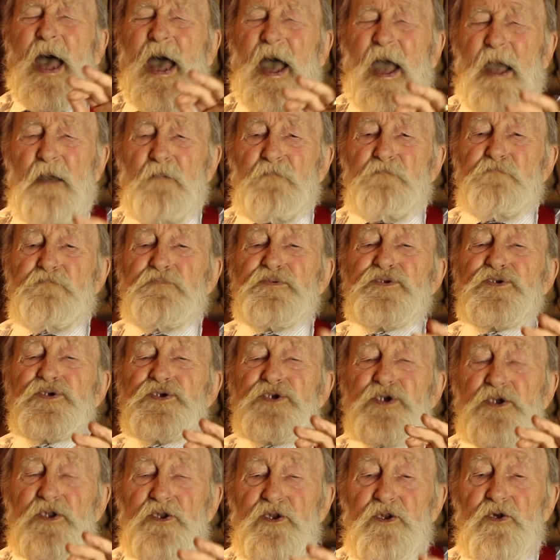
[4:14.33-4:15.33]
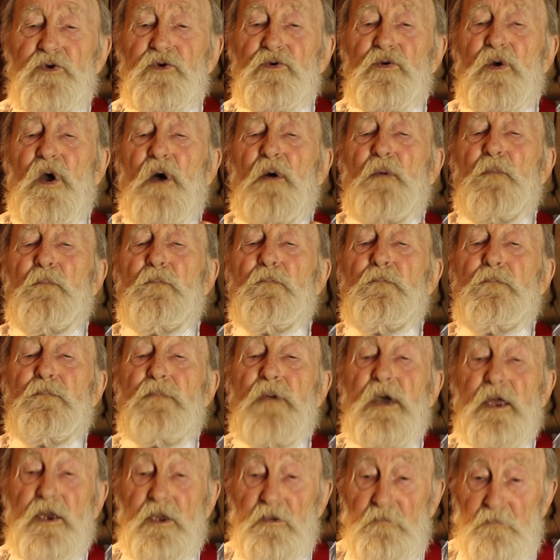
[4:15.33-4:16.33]
absolute
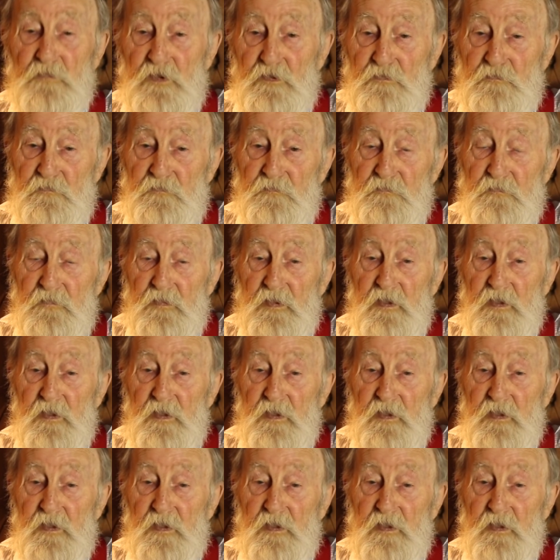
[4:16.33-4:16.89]
minimum